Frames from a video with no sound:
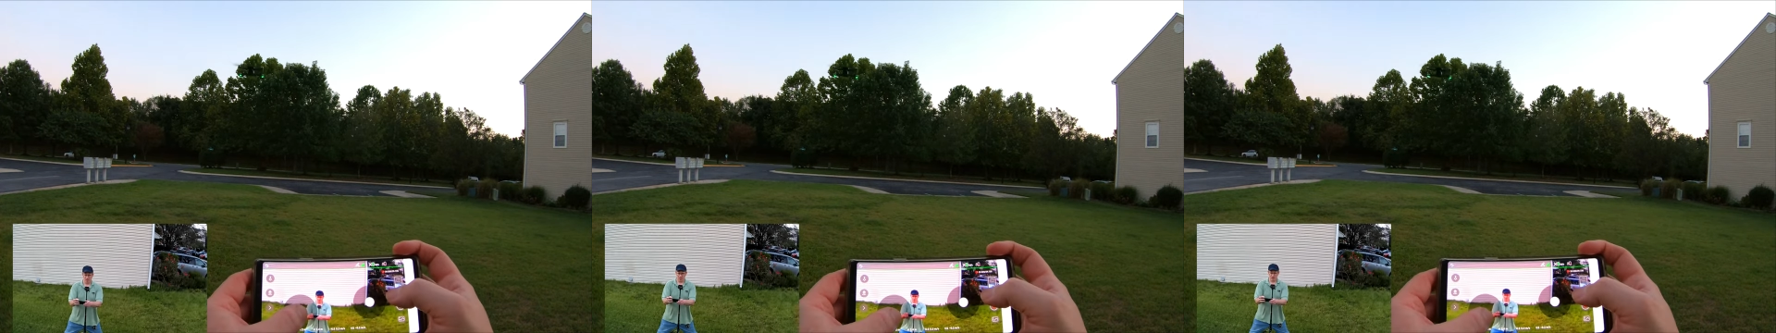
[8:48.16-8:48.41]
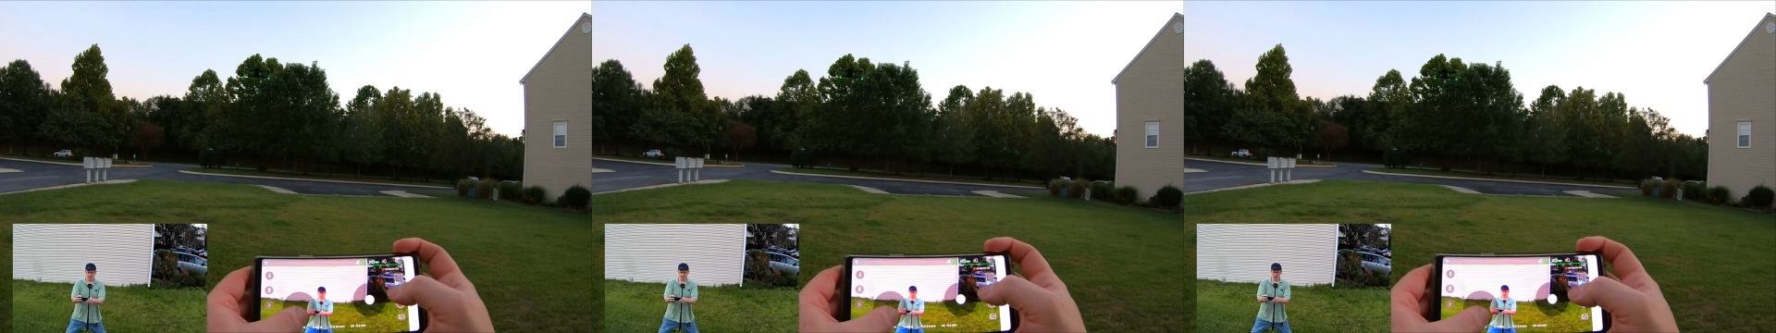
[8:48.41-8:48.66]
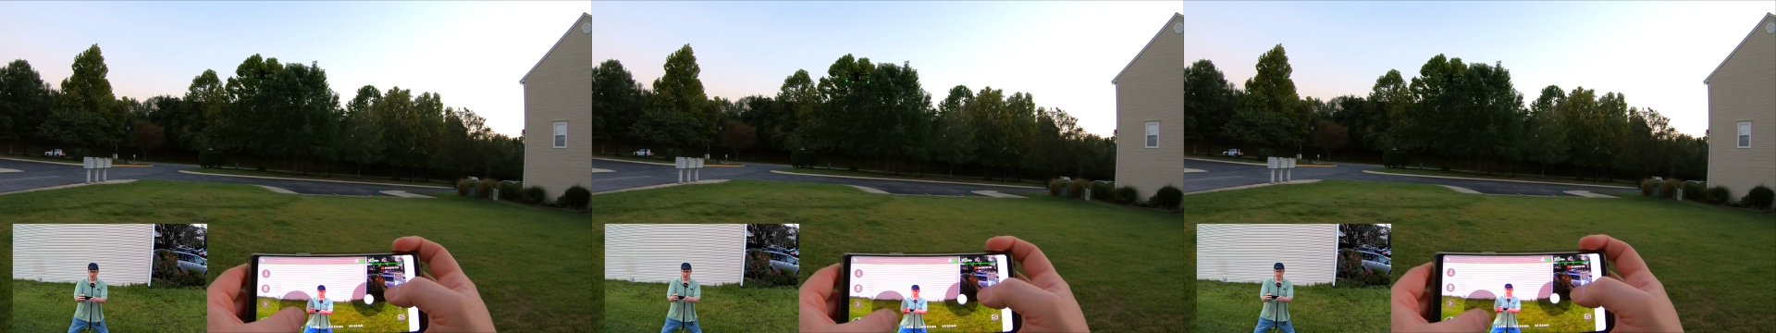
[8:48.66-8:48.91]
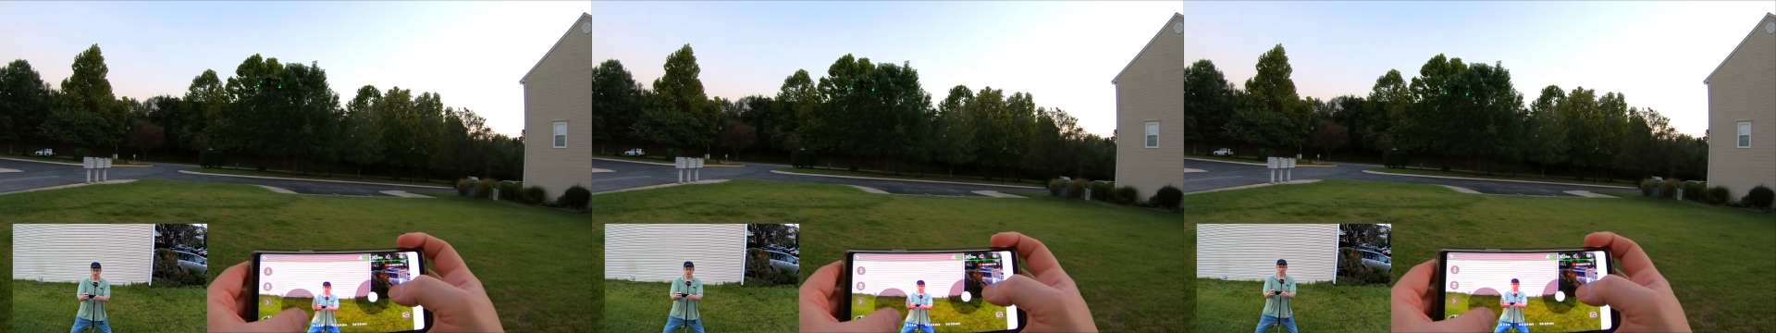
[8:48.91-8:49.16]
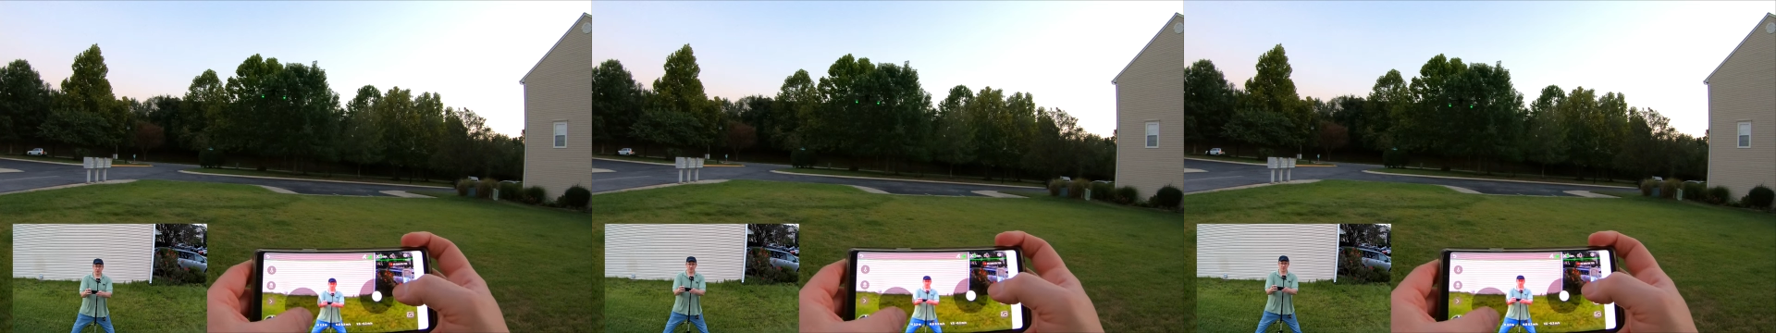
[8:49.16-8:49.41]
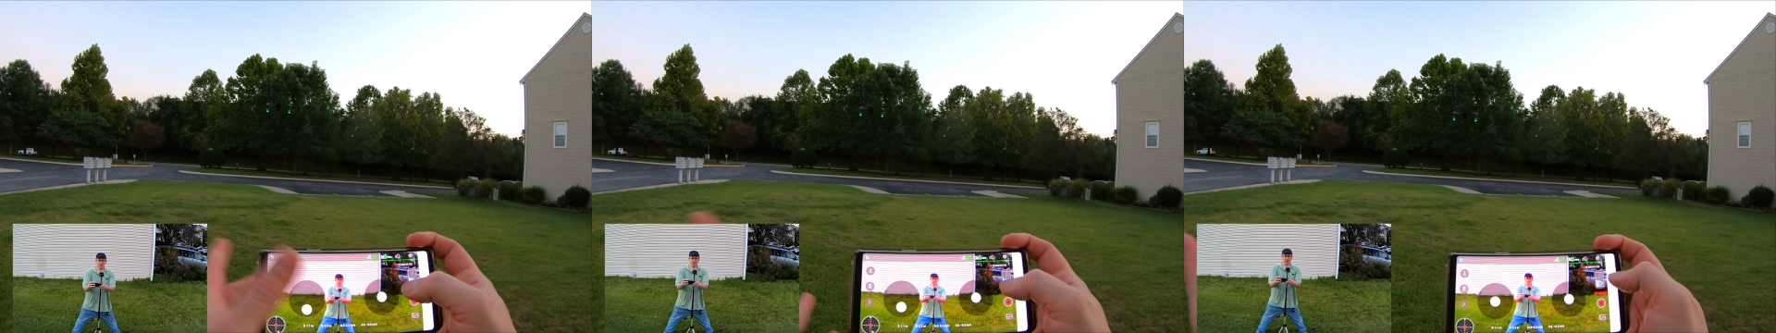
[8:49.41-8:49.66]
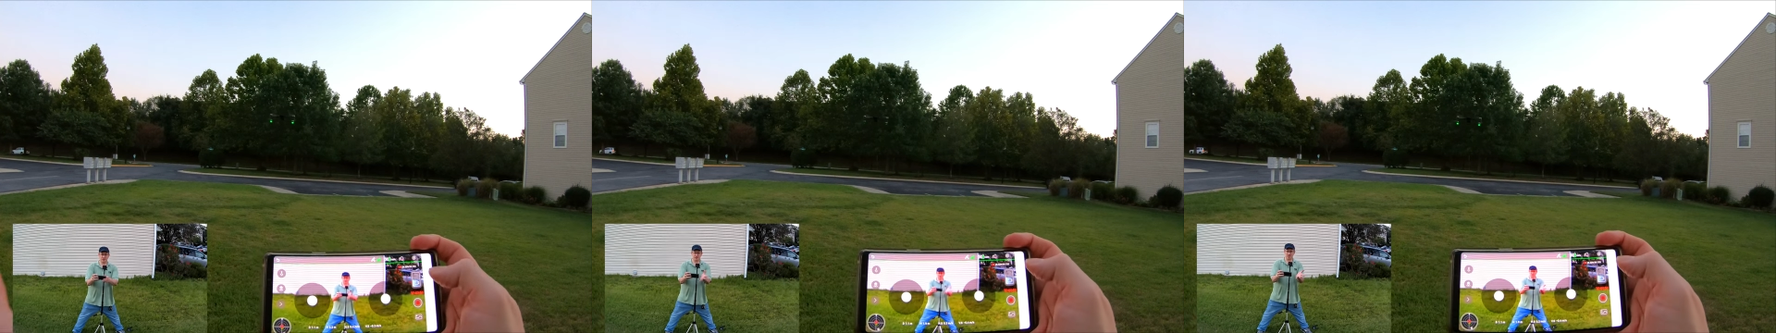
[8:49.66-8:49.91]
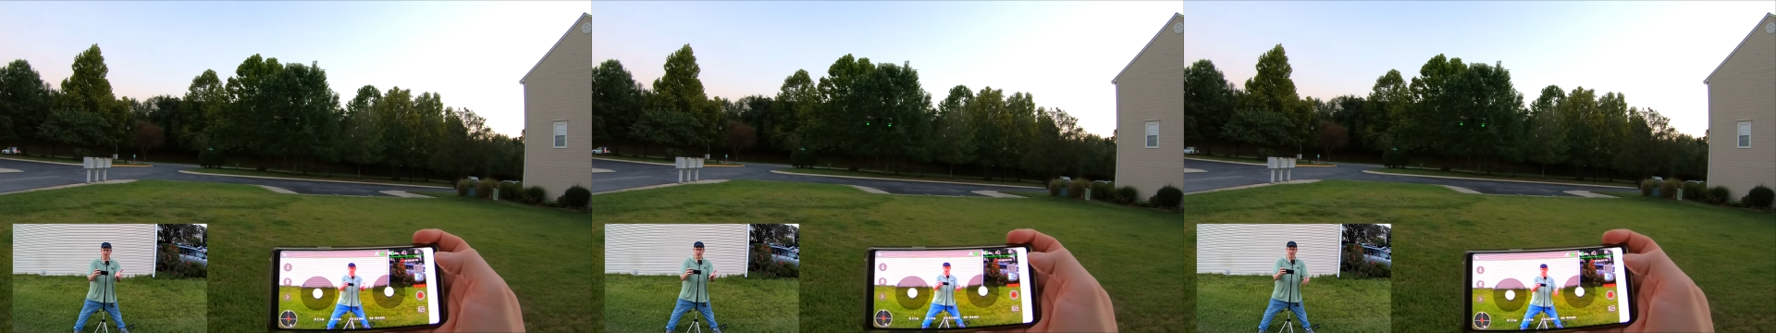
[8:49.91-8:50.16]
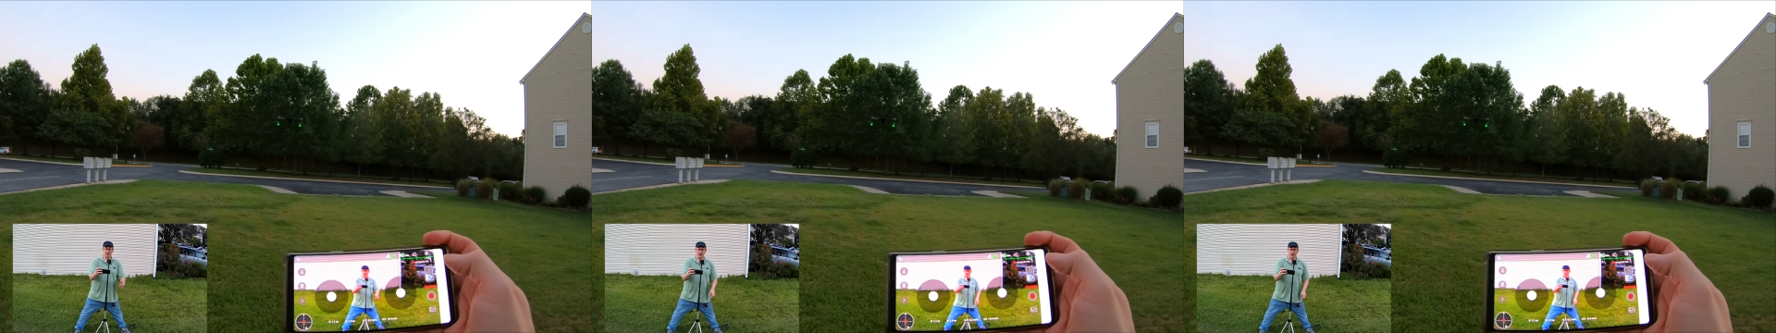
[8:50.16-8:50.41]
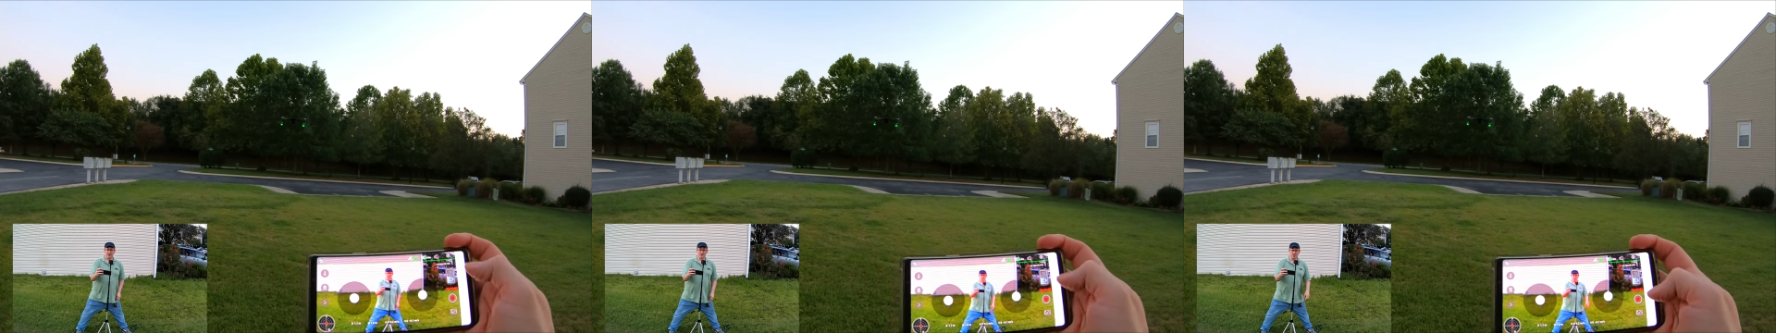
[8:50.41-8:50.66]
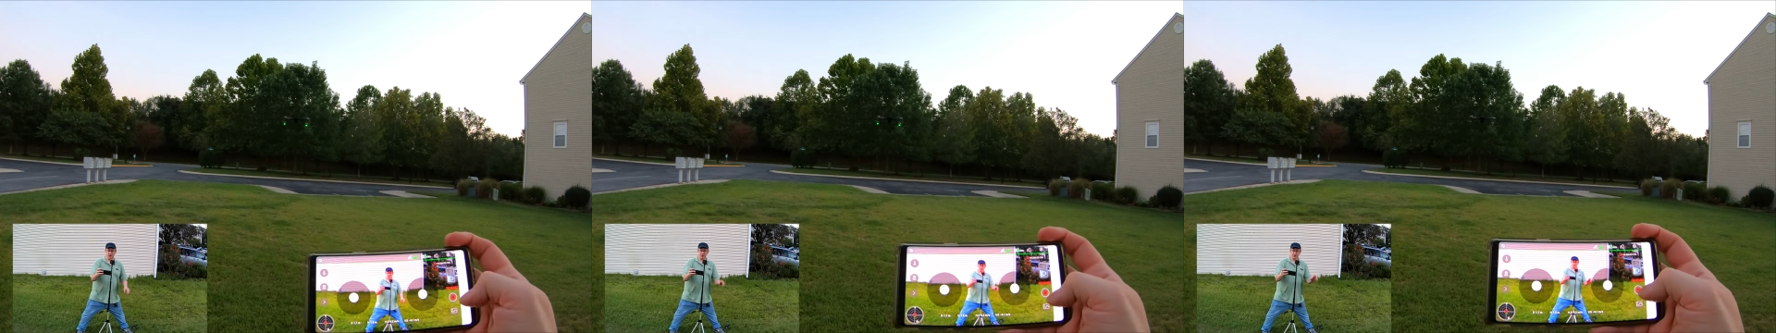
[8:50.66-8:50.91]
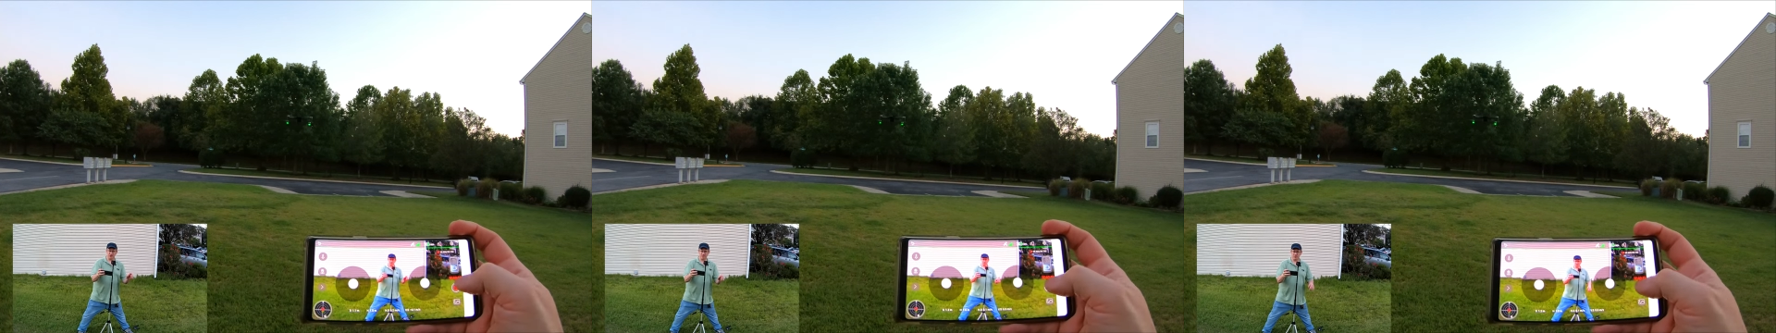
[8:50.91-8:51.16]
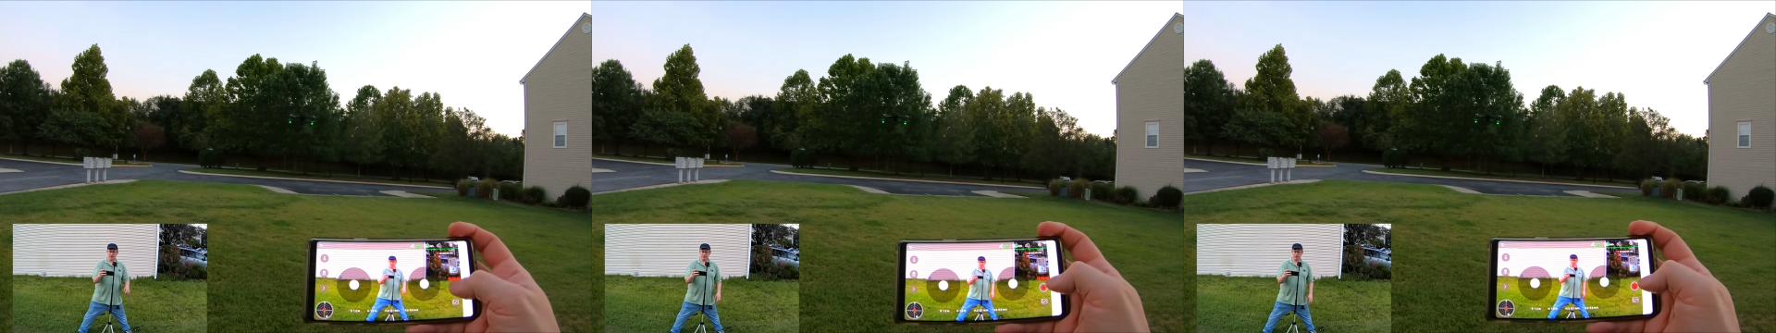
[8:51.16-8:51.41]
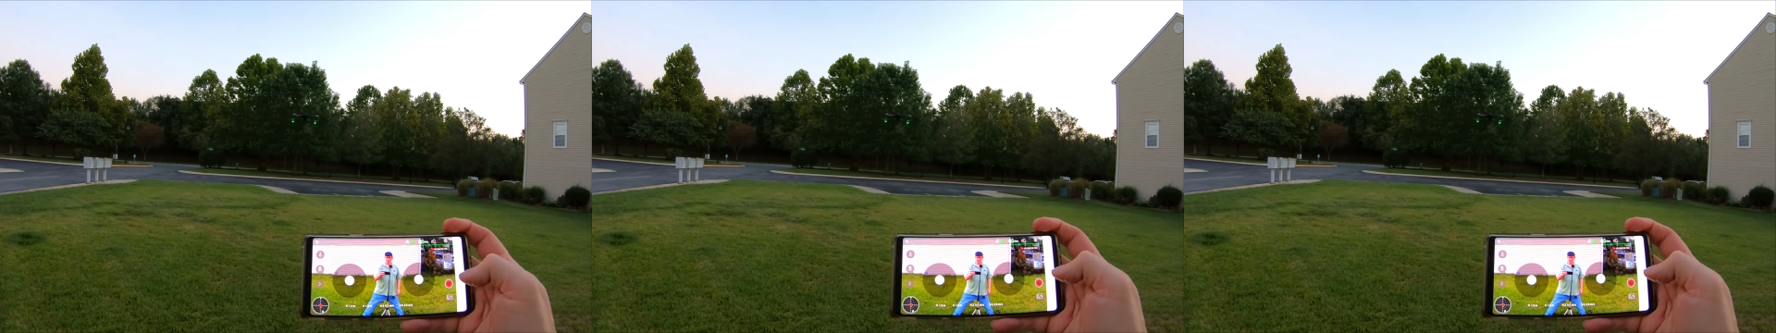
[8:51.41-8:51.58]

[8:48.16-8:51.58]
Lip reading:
[unreadable: no face in view]